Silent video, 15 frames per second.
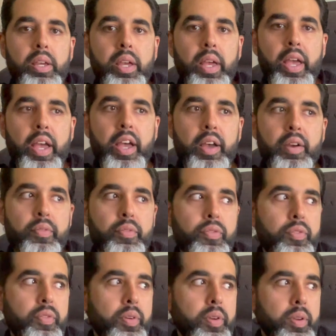have
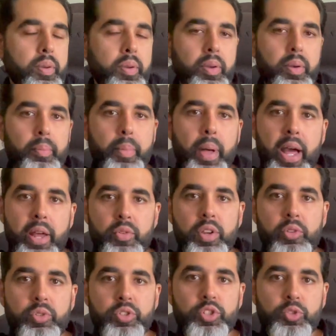a battery
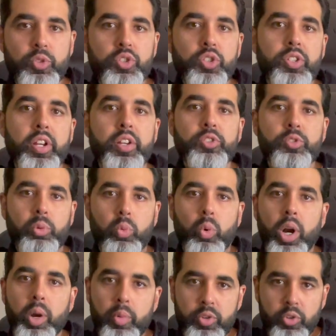registration that is
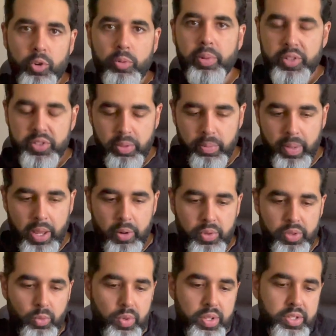required when you replace a battery.
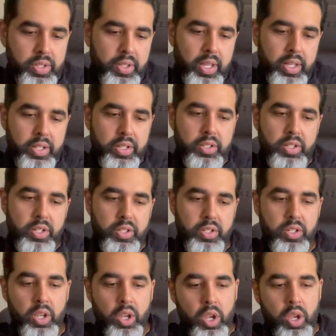The reason that is,
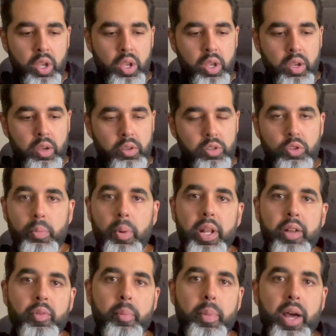is you might
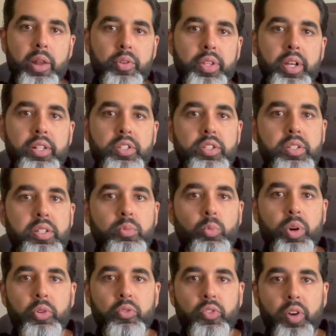have a battery that's
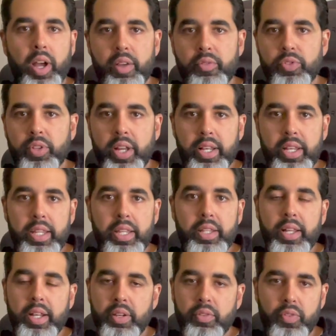105, 90,
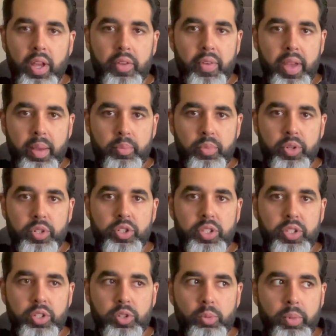95 amperage, and
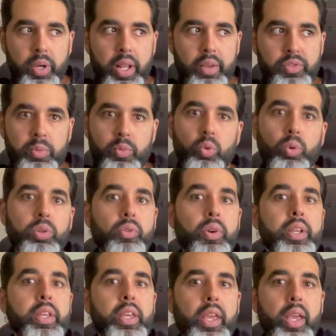then you might have some cold
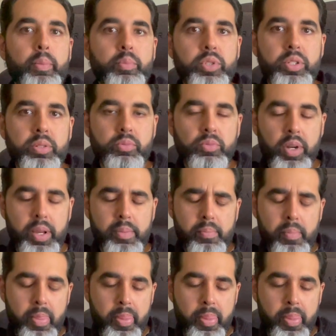cranking amps, right?